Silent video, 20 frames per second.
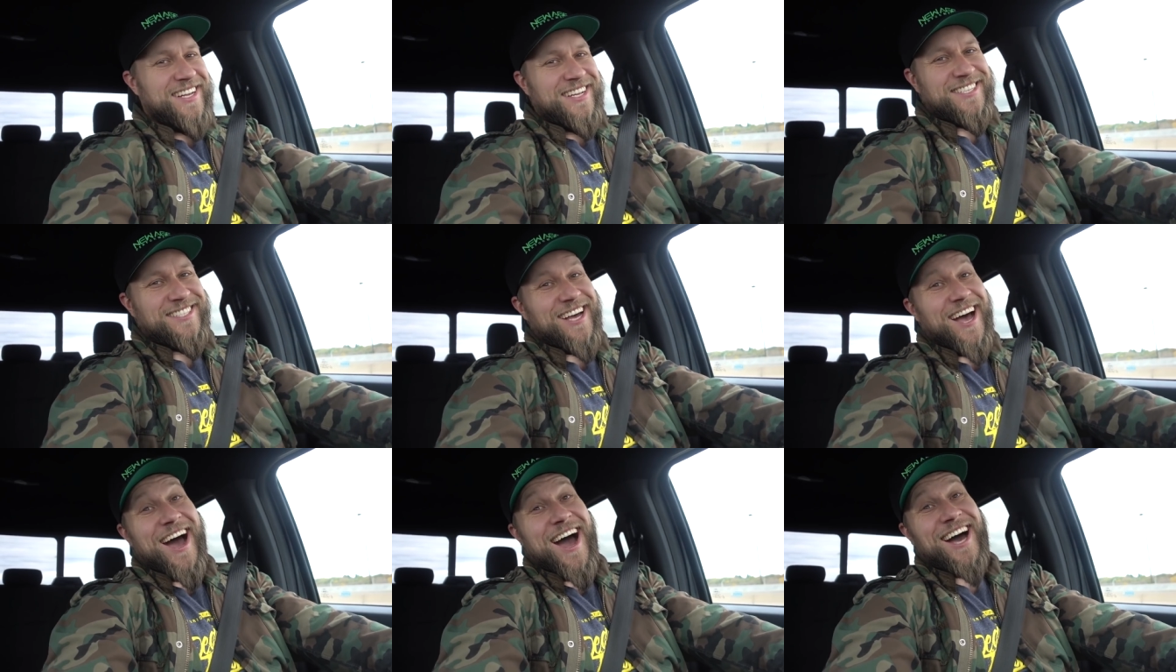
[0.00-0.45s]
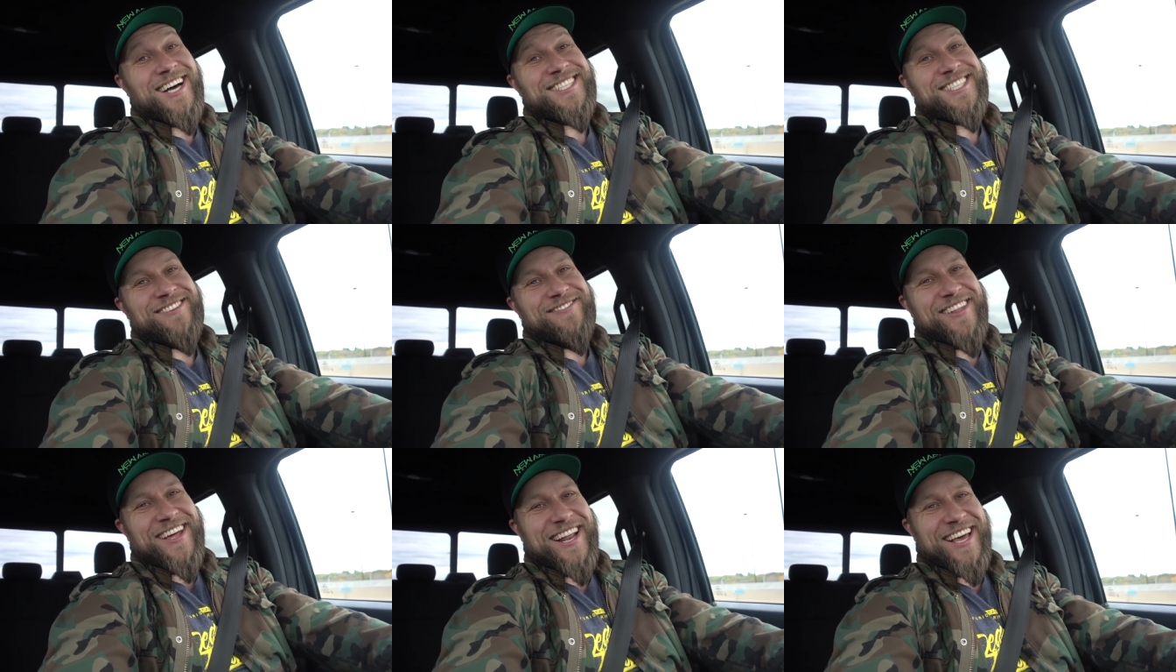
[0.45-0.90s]
that's
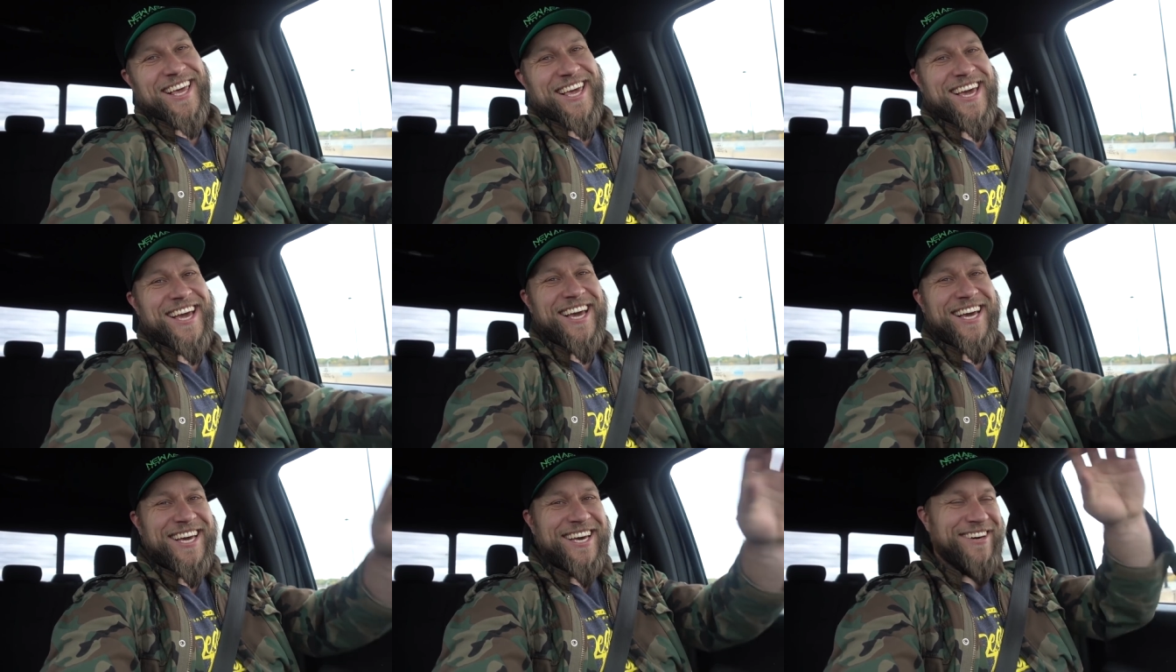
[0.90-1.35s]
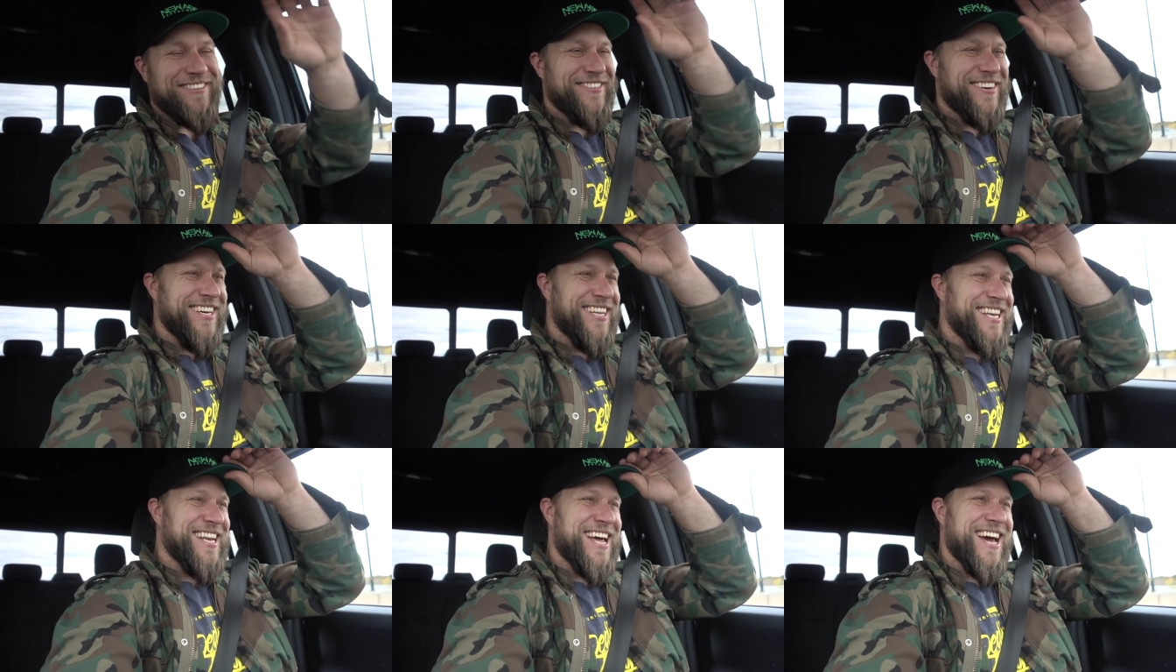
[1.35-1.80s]
awesome that I can't come
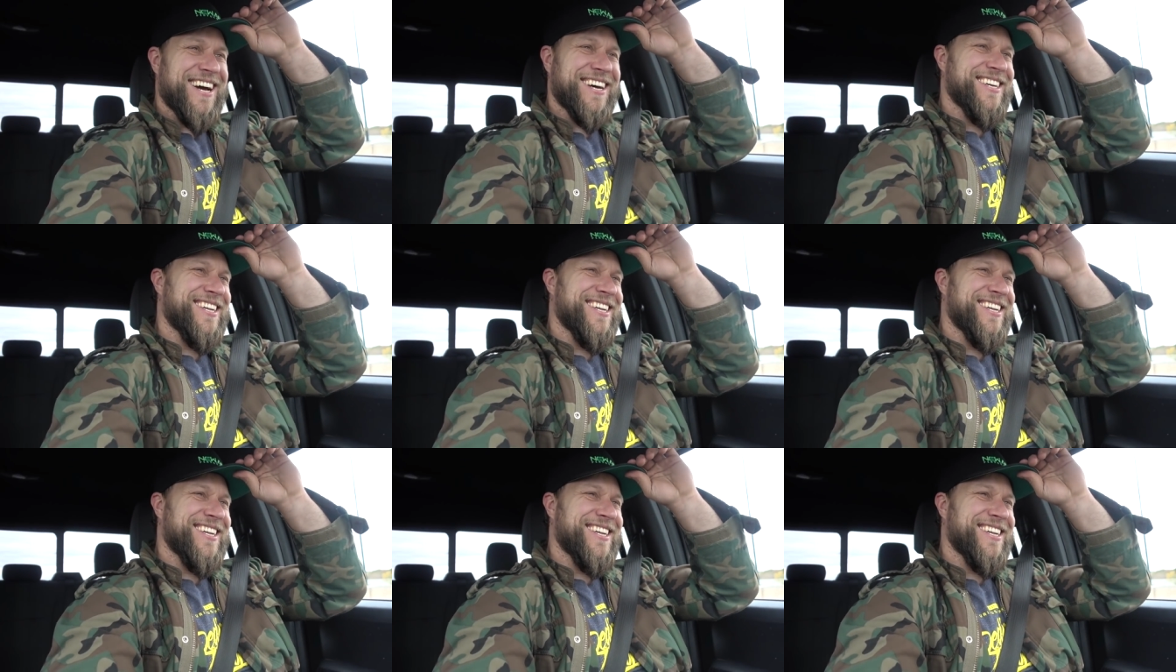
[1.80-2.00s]
in now.